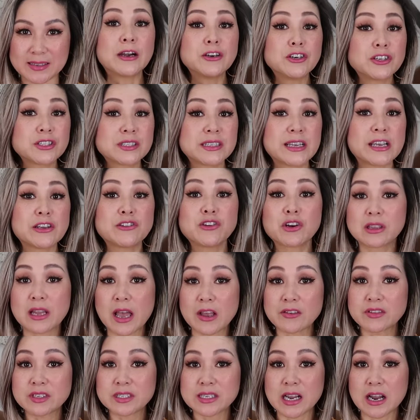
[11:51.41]
Understand your
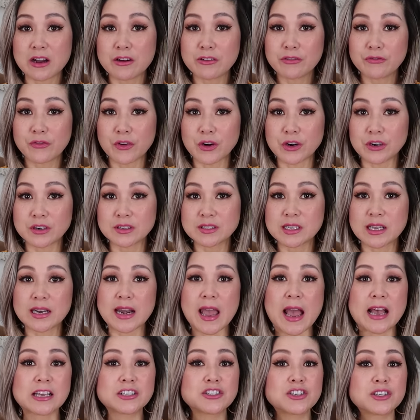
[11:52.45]
lifestyle first and
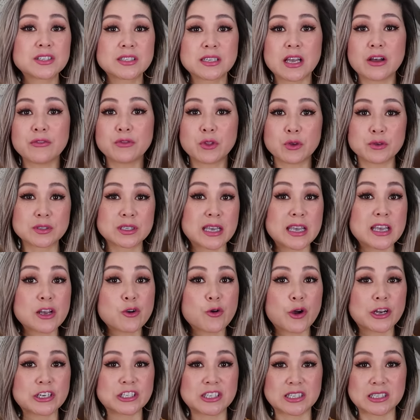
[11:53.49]
ask yourself those key
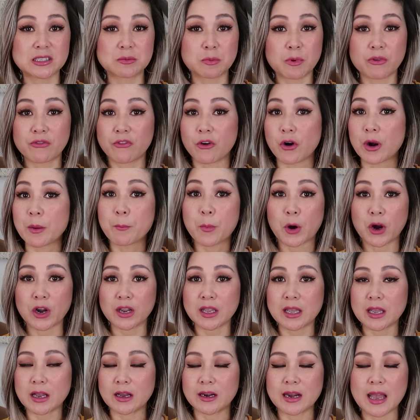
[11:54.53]
questions before
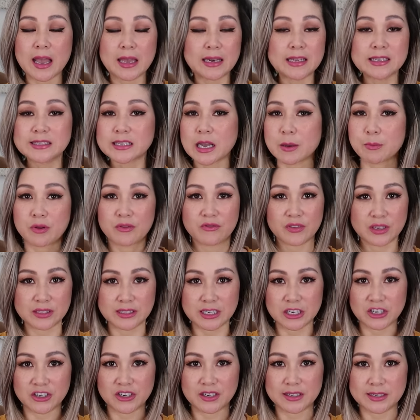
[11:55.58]
embarking on any type of
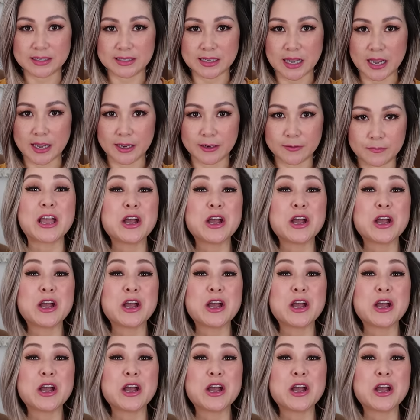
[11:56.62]
interior design.